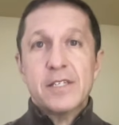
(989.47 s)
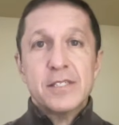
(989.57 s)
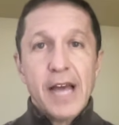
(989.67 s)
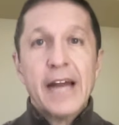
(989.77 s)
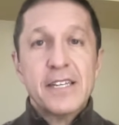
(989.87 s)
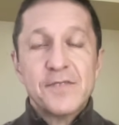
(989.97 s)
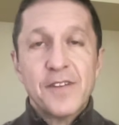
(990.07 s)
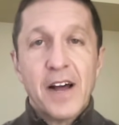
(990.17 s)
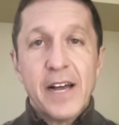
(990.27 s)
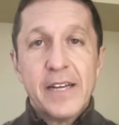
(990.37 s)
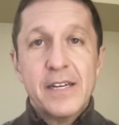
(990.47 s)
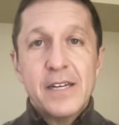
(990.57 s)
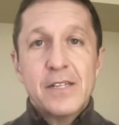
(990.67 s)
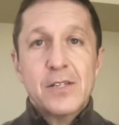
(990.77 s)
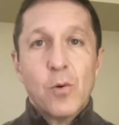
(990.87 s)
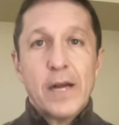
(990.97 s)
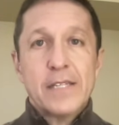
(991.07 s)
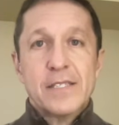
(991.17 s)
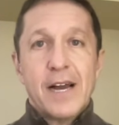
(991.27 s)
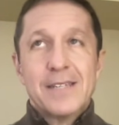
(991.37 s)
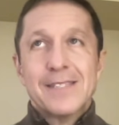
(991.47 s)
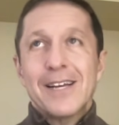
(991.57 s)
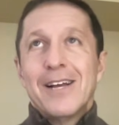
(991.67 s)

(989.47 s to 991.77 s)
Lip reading: satisfy the White Sox.